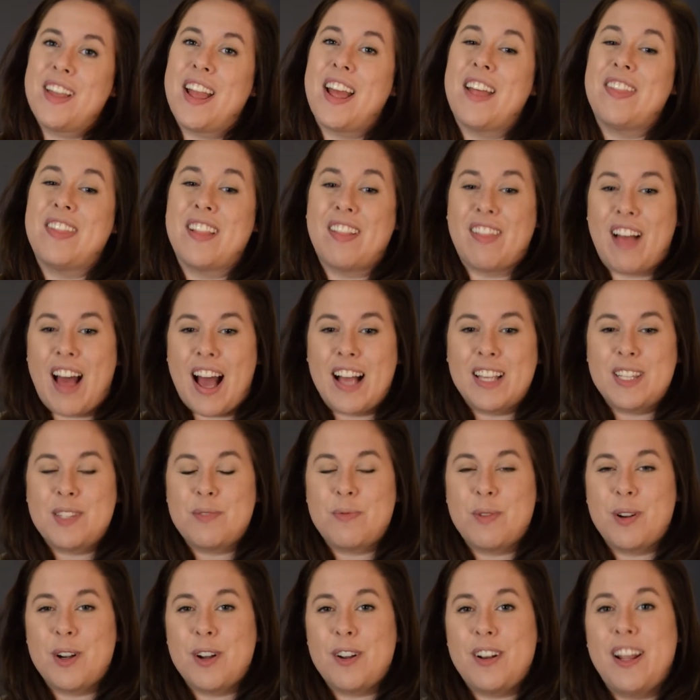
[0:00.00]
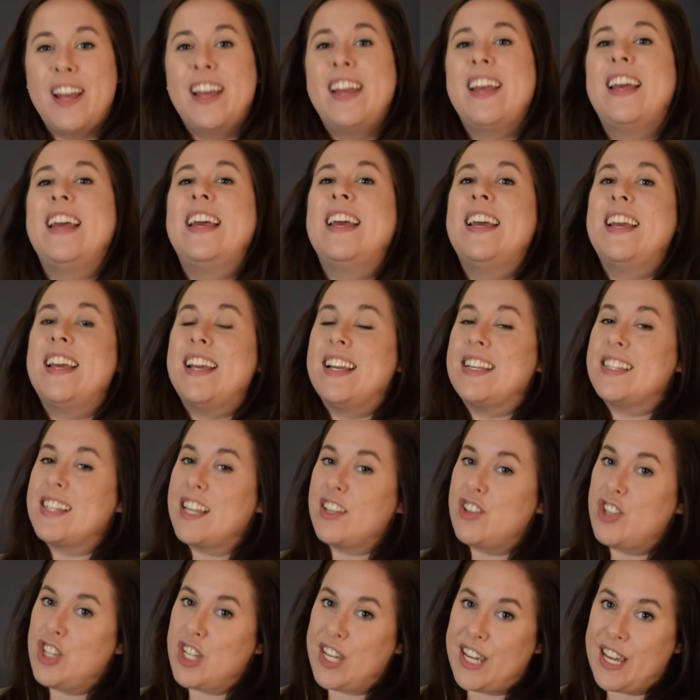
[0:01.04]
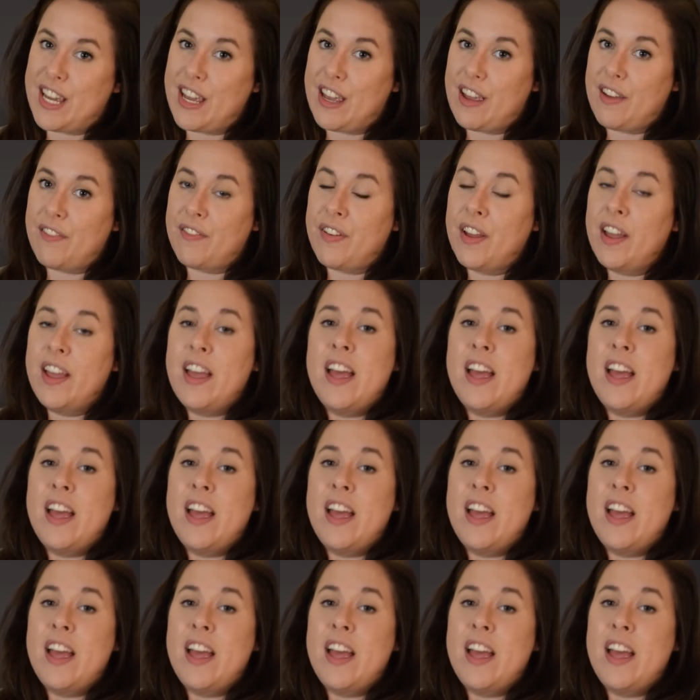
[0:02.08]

And the last word is achieve.